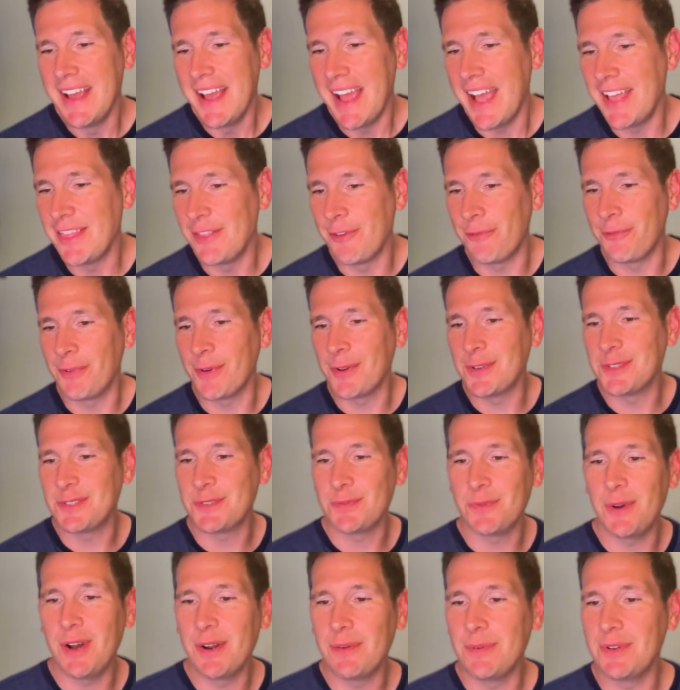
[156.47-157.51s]
And the first
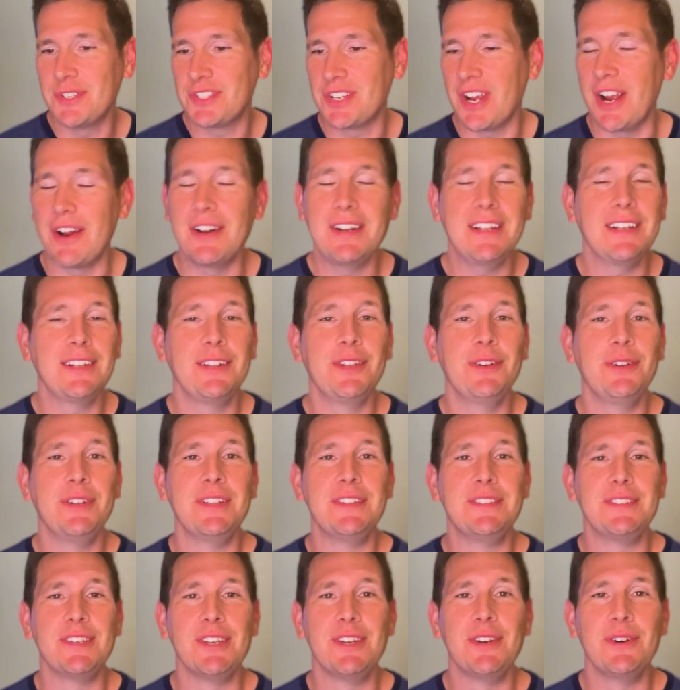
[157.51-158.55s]
one, which I already
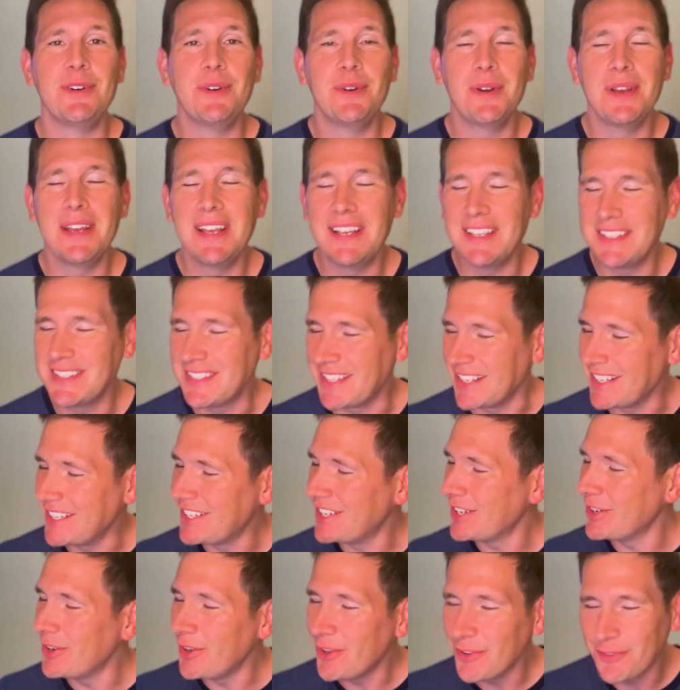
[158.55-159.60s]
alluded to, is the
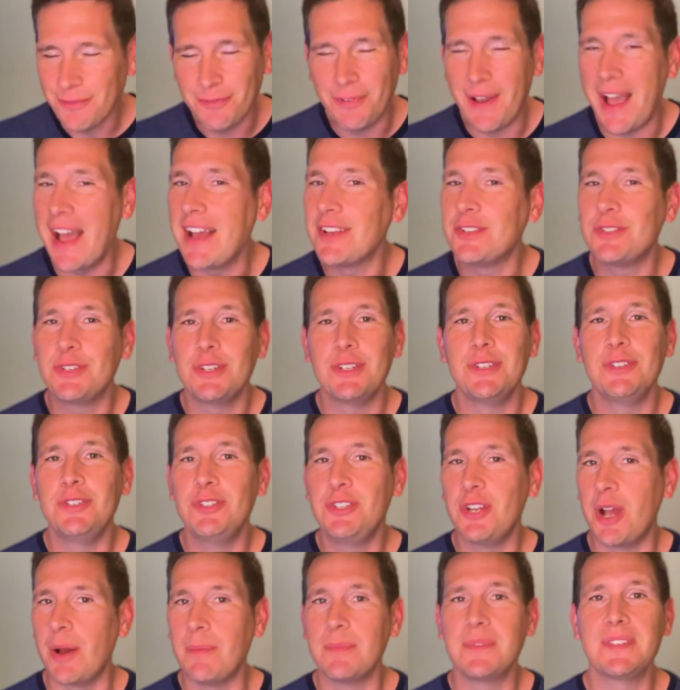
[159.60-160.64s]
good old-fashioned
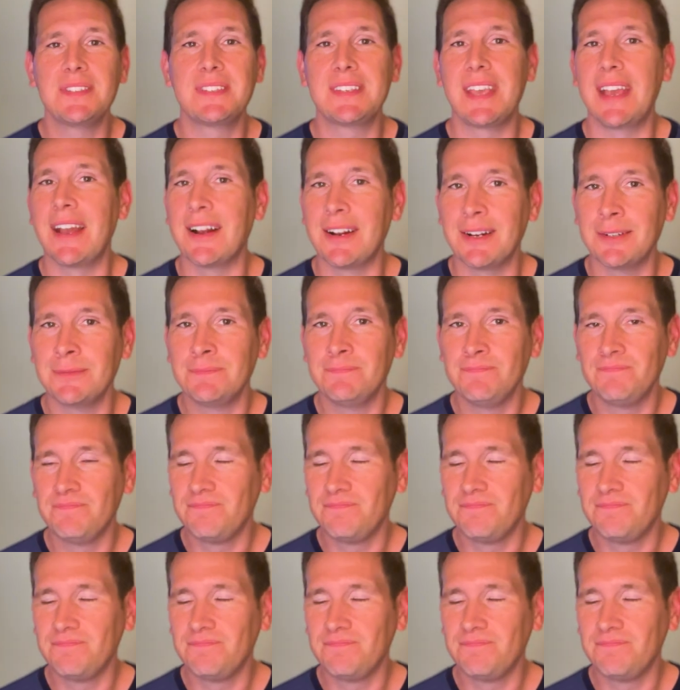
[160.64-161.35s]
jump scare.